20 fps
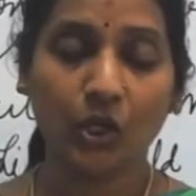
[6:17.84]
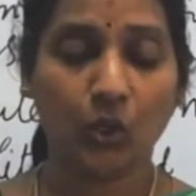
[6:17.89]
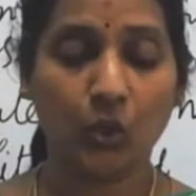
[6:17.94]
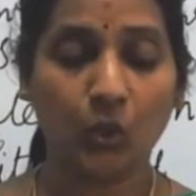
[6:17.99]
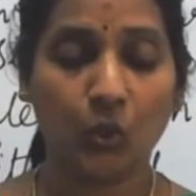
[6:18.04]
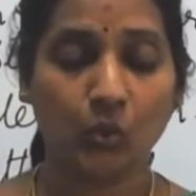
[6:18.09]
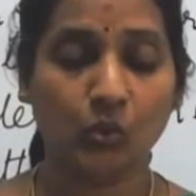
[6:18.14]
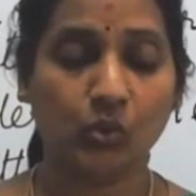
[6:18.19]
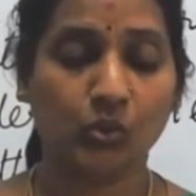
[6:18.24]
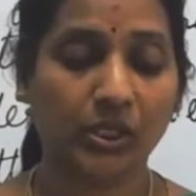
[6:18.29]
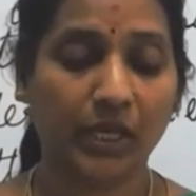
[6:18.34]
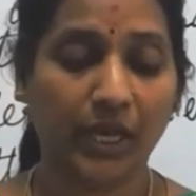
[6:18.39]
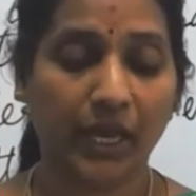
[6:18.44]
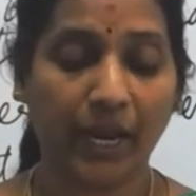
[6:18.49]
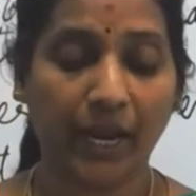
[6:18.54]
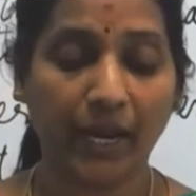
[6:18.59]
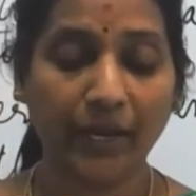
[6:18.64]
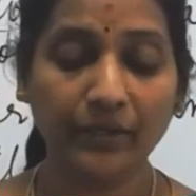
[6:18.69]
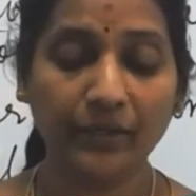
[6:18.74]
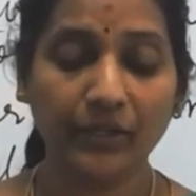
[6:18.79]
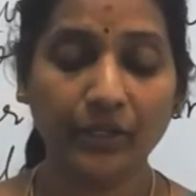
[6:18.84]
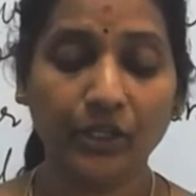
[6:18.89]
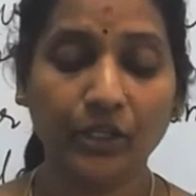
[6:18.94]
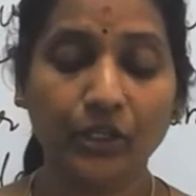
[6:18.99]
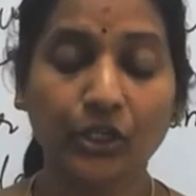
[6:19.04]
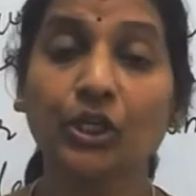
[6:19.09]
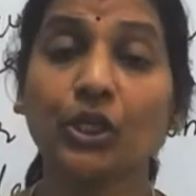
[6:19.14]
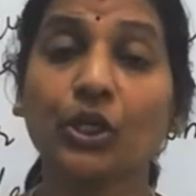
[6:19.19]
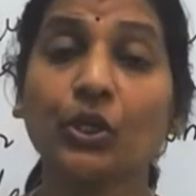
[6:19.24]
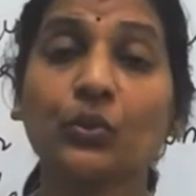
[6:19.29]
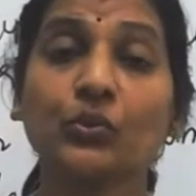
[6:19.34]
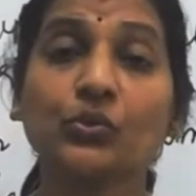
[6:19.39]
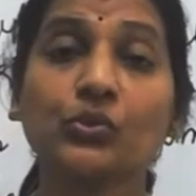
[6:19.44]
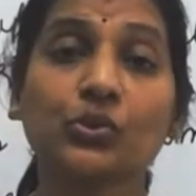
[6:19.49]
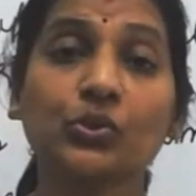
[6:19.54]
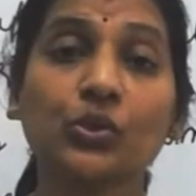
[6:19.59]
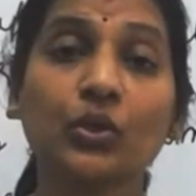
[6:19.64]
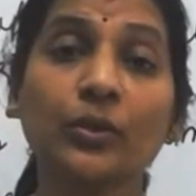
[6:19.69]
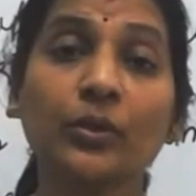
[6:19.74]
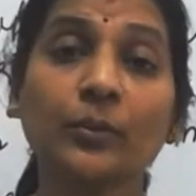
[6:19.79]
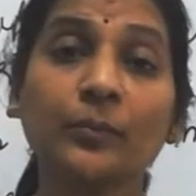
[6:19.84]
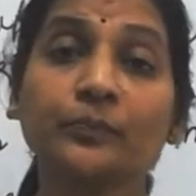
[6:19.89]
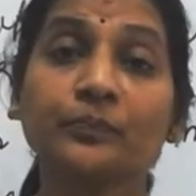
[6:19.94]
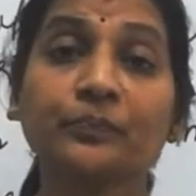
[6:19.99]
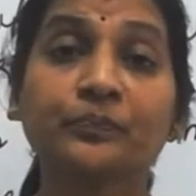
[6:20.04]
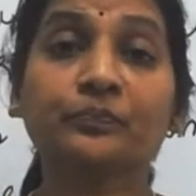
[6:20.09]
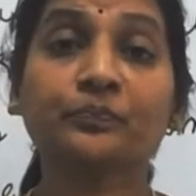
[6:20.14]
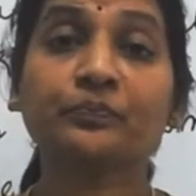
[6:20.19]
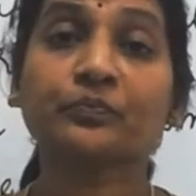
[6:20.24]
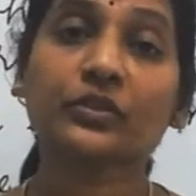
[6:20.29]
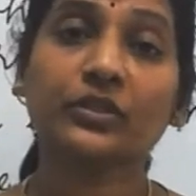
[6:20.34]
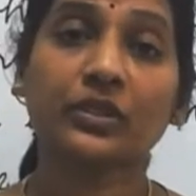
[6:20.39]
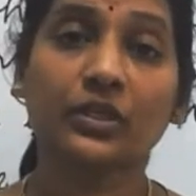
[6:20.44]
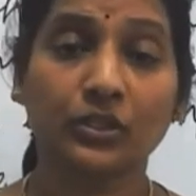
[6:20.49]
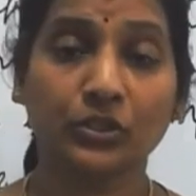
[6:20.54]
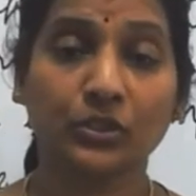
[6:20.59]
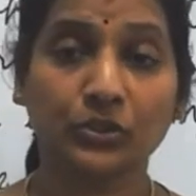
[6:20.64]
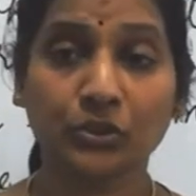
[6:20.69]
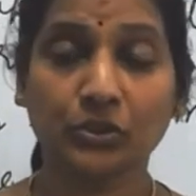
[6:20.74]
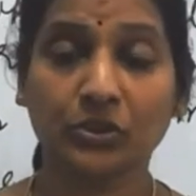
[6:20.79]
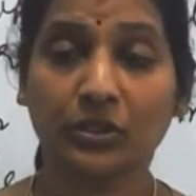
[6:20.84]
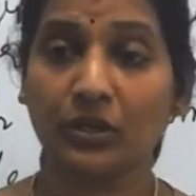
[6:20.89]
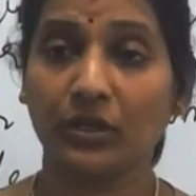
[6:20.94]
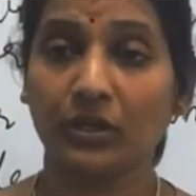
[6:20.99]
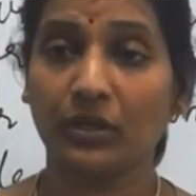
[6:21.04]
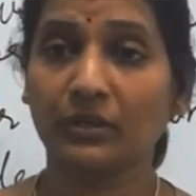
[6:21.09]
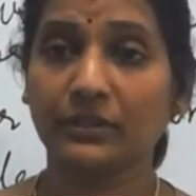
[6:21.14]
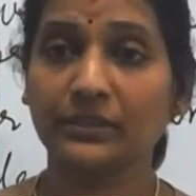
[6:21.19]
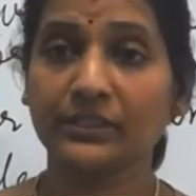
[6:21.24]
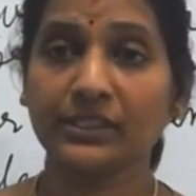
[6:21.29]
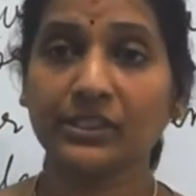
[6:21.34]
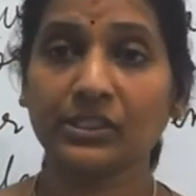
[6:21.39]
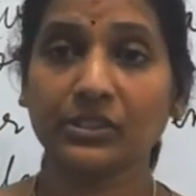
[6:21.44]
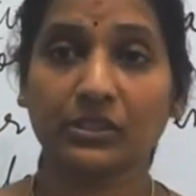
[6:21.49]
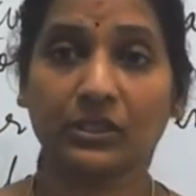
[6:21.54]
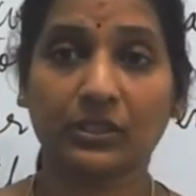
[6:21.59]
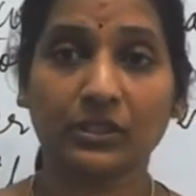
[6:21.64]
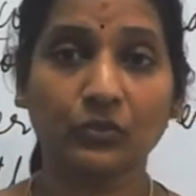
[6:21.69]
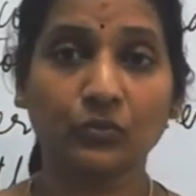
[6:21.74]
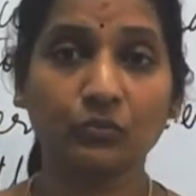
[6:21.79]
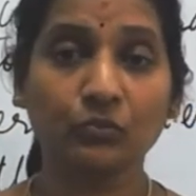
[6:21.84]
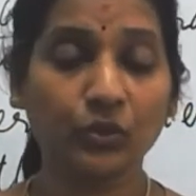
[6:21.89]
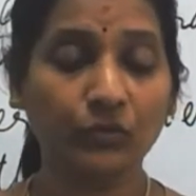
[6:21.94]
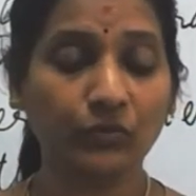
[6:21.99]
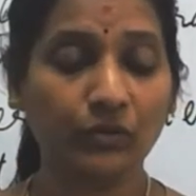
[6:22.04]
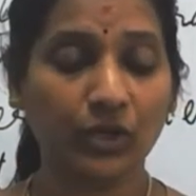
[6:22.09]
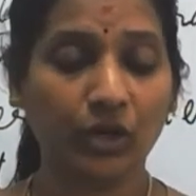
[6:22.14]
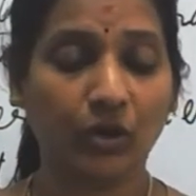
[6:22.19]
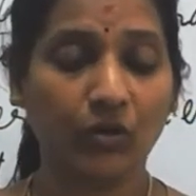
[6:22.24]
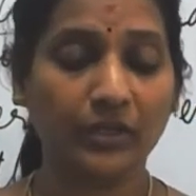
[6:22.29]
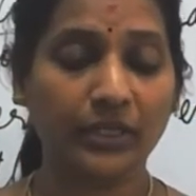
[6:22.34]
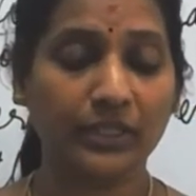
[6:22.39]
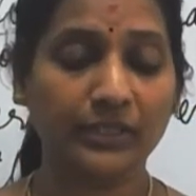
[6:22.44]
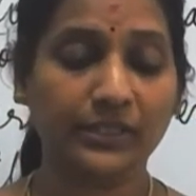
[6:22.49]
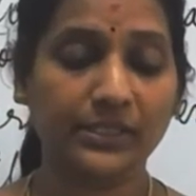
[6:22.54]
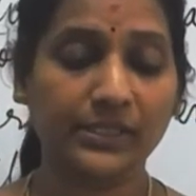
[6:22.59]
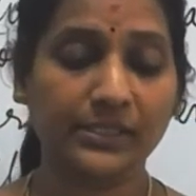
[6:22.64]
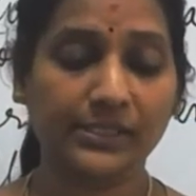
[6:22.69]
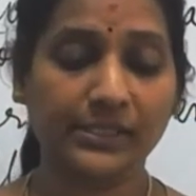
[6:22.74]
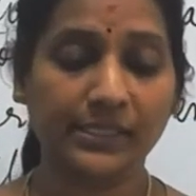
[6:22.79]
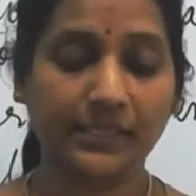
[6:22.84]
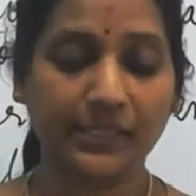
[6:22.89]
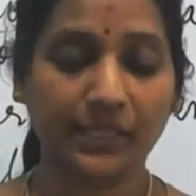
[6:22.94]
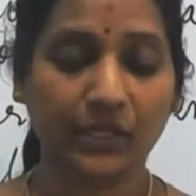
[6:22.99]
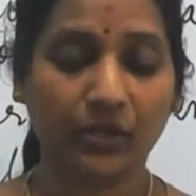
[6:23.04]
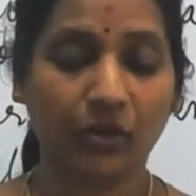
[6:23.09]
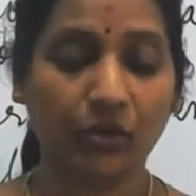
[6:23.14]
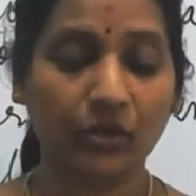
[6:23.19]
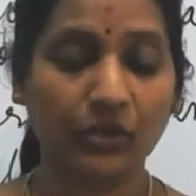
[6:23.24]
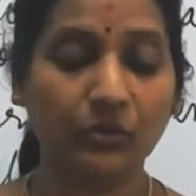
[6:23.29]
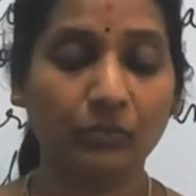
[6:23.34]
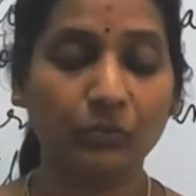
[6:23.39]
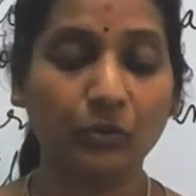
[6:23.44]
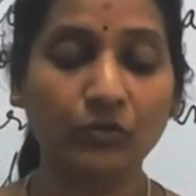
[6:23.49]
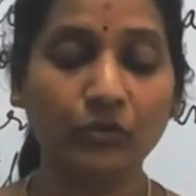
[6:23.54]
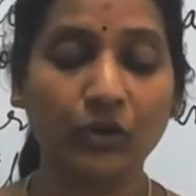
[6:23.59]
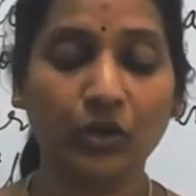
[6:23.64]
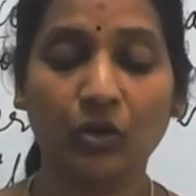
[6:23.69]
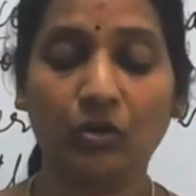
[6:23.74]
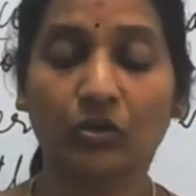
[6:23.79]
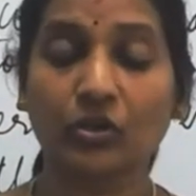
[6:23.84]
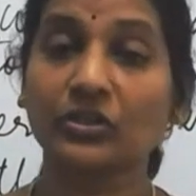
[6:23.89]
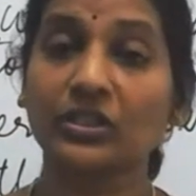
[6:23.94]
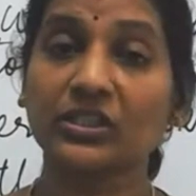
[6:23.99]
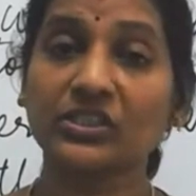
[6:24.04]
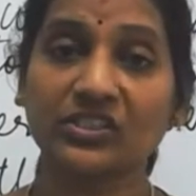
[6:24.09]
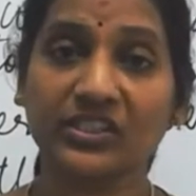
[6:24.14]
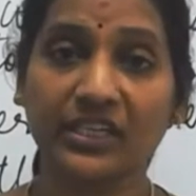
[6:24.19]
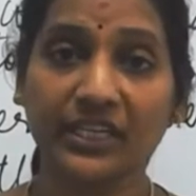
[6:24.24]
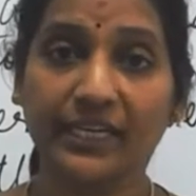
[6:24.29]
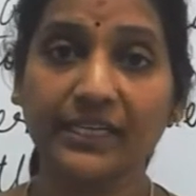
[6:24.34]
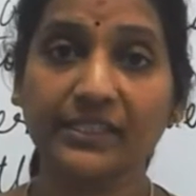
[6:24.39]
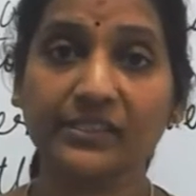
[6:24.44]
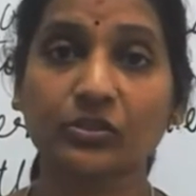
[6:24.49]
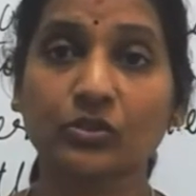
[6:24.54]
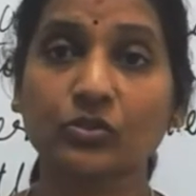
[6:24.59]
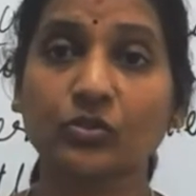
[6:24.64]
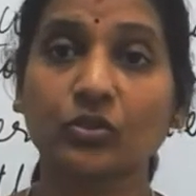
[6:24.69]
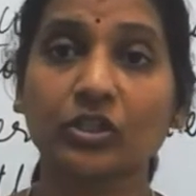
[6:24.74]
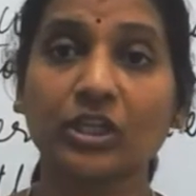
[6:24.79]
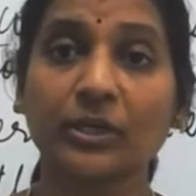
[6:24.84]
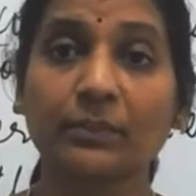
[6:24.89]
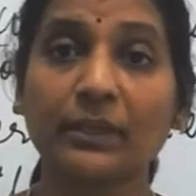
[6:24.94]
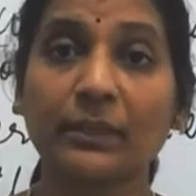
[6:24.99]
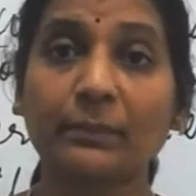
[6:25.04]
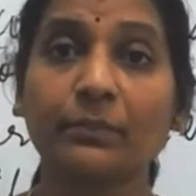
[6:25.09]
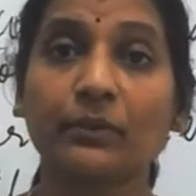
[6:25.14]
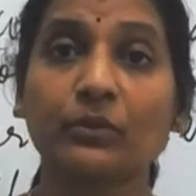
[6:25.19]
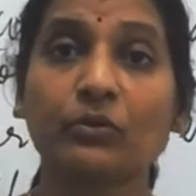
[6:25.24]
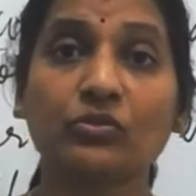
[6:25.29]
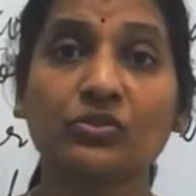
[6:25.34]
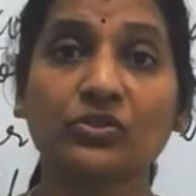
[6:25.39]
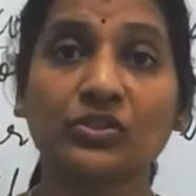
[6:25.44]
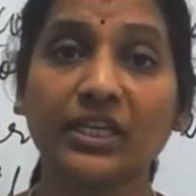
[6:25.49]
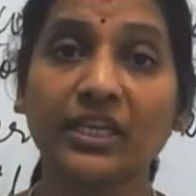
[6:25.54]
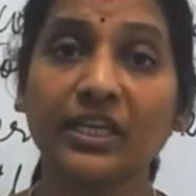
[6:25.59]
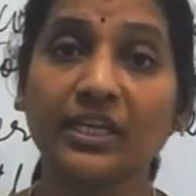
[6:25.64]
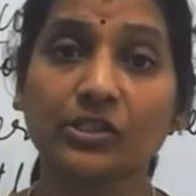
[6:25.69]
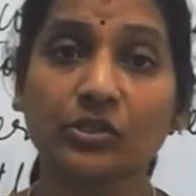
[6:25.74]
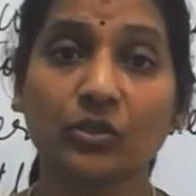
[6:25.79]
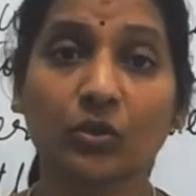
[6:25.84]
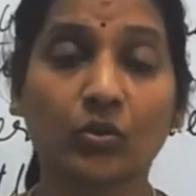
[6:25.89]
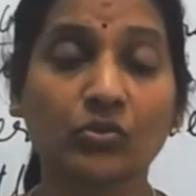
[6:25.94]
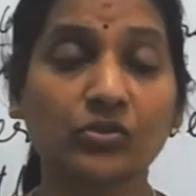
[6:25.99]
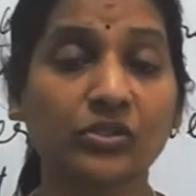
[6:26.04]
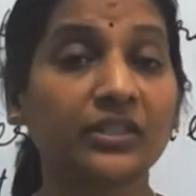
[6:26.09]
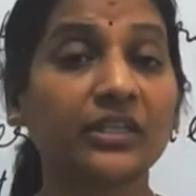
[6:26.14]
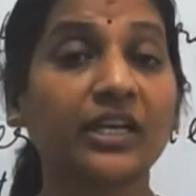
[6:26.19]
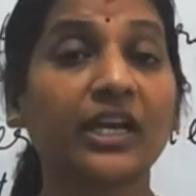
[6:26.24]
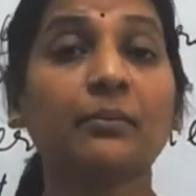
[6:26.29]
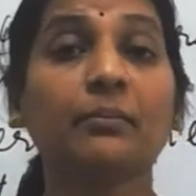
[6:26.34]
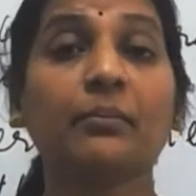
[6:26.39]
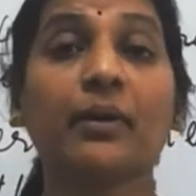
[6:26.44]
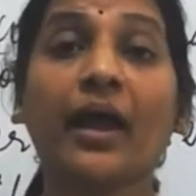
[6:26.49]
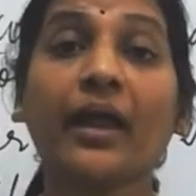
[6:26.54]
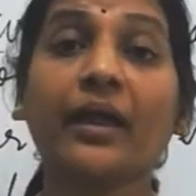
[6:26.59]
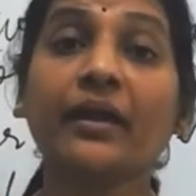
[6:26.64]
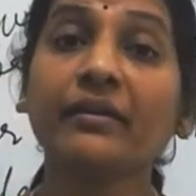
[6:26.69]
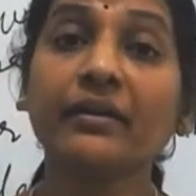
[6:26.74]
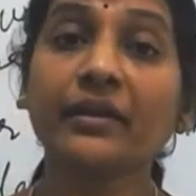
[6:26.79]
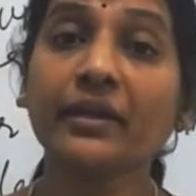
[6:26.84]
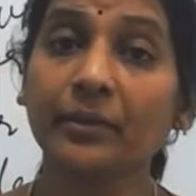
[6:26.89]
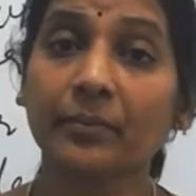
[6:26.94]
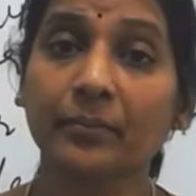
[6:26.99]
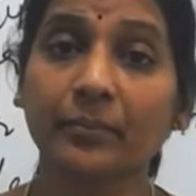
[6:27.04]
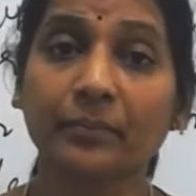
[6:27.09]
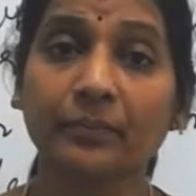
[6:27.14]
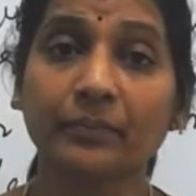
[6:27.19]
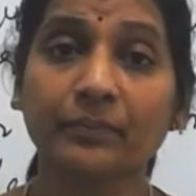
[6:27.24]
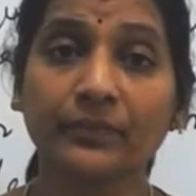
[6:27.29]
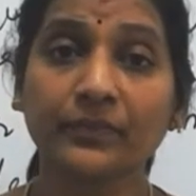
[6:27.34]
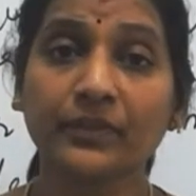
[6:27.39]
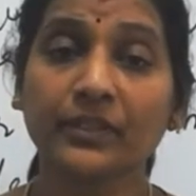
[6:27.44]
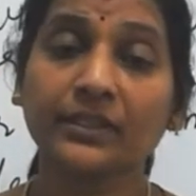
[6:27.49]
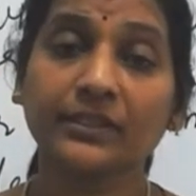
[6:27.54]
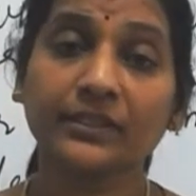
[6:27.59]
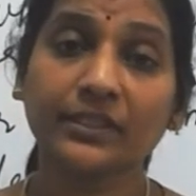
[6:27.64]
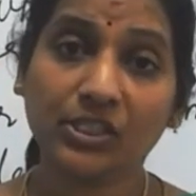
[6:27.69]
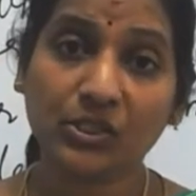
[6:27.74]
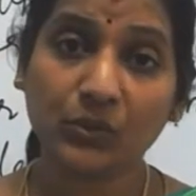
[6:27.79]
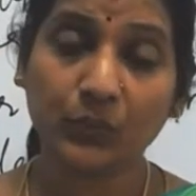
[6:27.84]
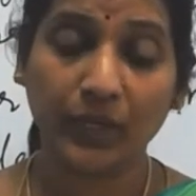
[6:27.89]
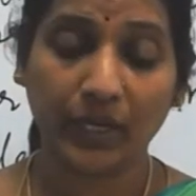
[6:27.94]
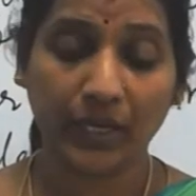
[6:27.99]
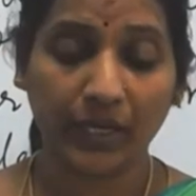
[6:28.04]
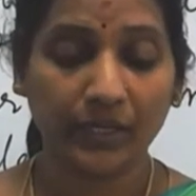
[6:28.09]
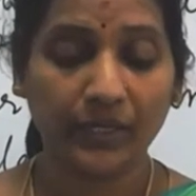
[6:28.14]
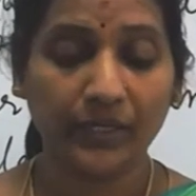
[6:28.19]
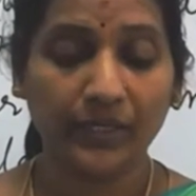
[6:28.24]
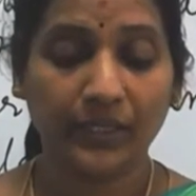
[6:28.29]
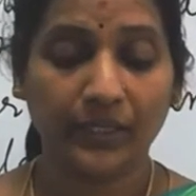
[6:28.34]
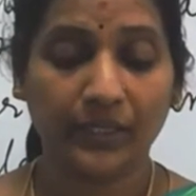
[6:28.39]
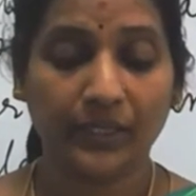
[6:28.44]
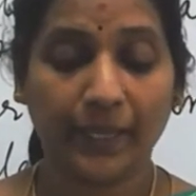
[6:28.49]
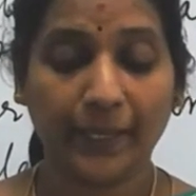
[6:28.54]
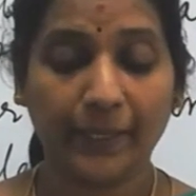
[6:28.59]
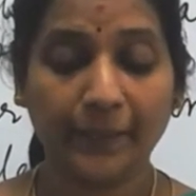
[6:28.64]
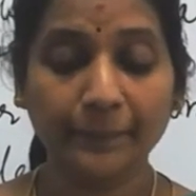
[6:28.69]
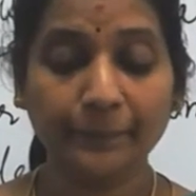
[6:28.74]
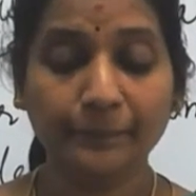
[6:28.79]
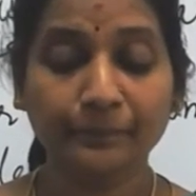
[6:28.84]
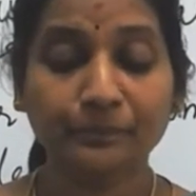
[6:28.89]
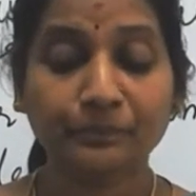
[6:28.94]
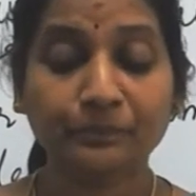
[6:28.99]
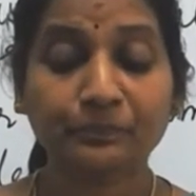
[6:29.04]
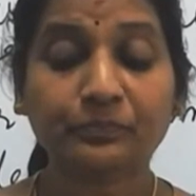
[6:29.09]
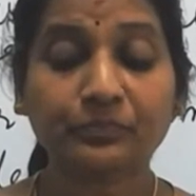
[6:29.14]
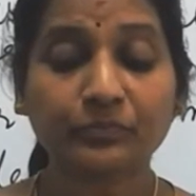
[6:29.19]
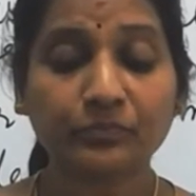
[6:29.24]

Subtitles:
clothes, and he used to just move around in the city or move around on the streets so that people would see his clothes and admire him this way. Then